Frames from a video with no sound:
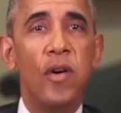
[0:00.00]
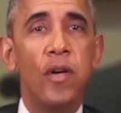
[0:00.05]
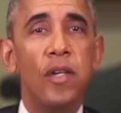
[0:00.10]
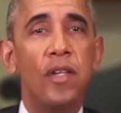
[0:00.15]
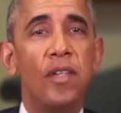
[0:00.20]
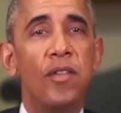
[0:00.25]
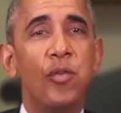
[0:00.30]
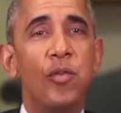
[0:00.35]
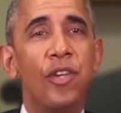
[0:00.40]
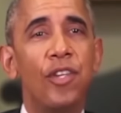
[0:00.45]

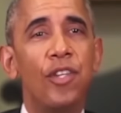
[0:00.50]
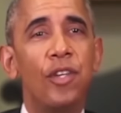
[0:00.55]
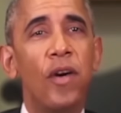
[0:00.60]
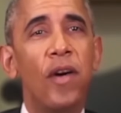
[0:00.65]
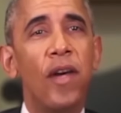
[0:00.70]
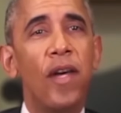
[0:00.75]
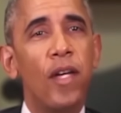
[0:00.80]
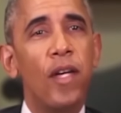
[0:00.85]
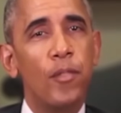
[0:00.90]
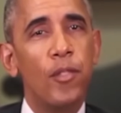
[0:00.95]
suspects in
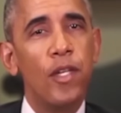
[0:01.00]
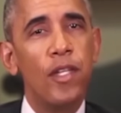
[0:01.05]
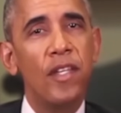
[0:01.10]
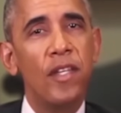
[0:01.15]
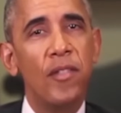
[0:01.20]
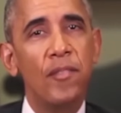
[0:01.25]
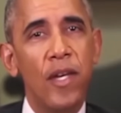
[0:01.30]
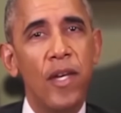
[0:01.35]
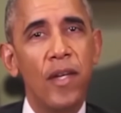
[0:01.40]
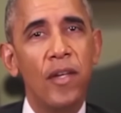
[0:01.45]
this
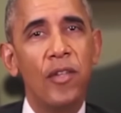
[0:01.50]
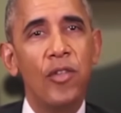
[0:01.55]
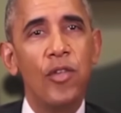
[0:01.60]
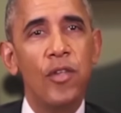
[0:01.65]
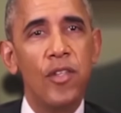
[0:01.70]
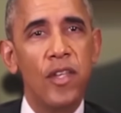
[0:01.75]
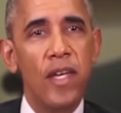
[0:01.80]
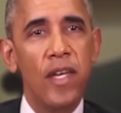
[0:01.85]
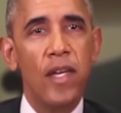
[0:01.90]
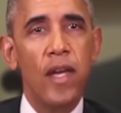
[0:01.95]
drama.
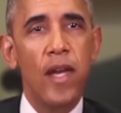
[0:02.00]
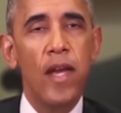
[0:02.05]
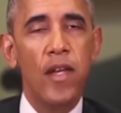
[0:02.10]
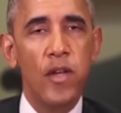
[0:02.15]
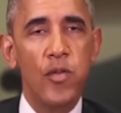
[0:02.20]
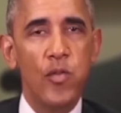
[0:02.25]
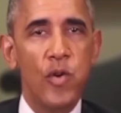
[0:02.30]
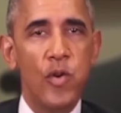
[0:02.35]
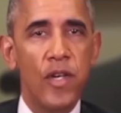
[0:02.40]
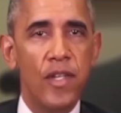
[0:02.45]

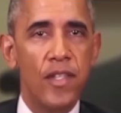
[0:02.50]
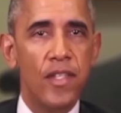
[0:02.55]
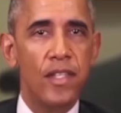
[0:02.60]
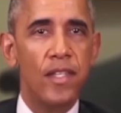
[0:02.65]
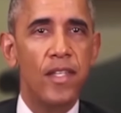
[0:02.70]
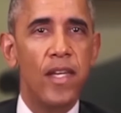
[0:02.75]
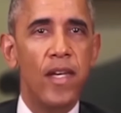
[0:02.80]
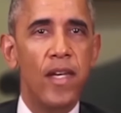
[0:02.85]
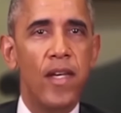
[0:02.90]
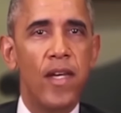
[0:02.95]
Picture
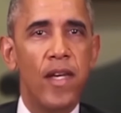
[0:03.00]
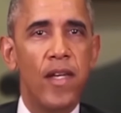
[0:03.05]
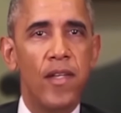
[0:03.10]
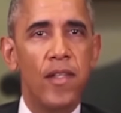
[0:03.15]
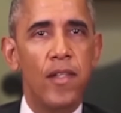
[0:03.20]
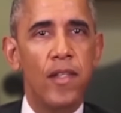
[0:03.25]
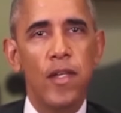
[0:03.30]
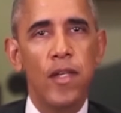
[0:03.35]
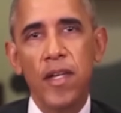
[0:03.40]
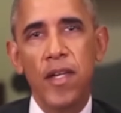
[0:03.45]
this.
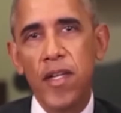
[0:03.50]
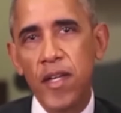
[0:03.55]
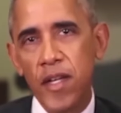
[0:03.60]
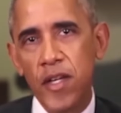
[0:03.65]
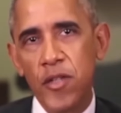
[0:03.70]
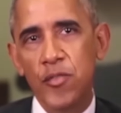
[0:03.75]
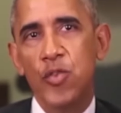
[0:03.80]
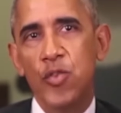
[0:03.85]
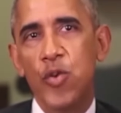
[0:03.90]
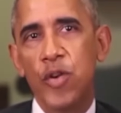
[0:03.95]
As the
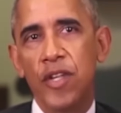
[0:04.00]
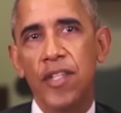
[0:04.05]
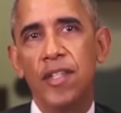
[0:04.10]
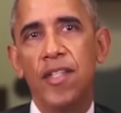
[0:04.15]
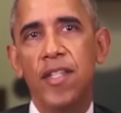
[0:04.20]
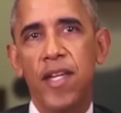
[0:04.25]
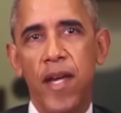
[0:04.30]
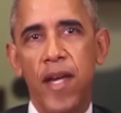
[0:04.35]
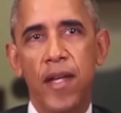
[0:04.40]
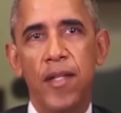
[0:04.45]

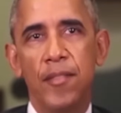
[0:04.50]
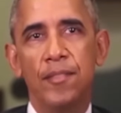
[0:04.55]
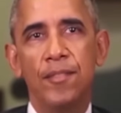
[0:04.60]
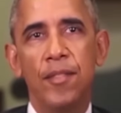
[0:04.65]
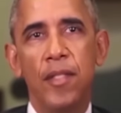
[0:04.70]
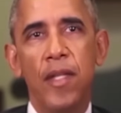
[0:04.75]
Ukrainian conflict